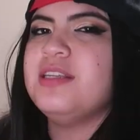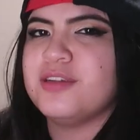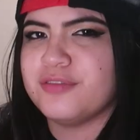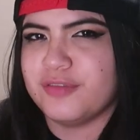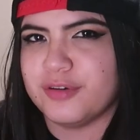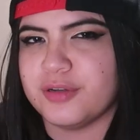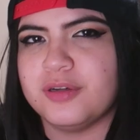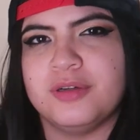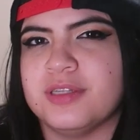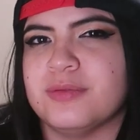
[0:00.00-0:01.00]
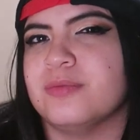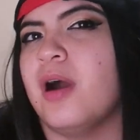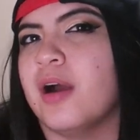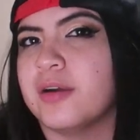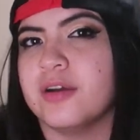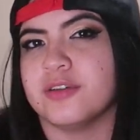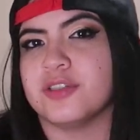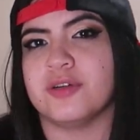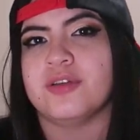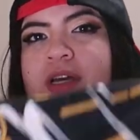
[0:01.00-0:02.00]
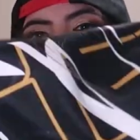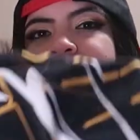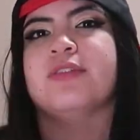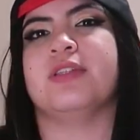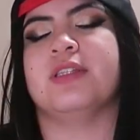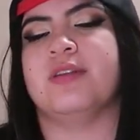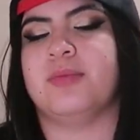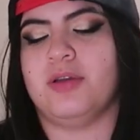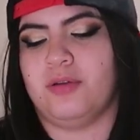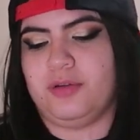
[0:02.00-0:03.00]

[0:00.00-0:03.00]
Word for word: these are vertical, it's harder to show you guys versus it being